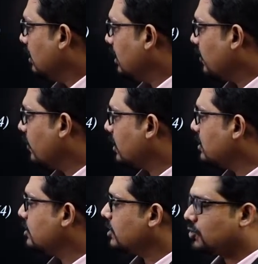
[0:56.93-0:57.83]
that will
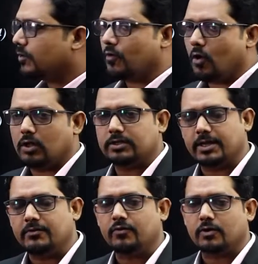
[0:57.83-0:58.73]
consist of all the
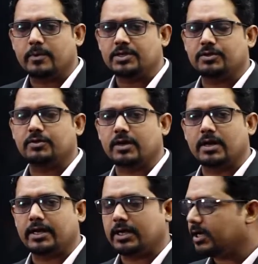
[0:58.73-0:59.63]
information
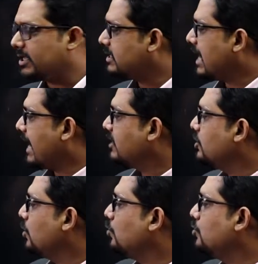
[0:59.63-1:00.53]
related is
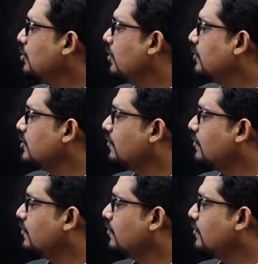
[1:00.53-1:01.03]
execution of this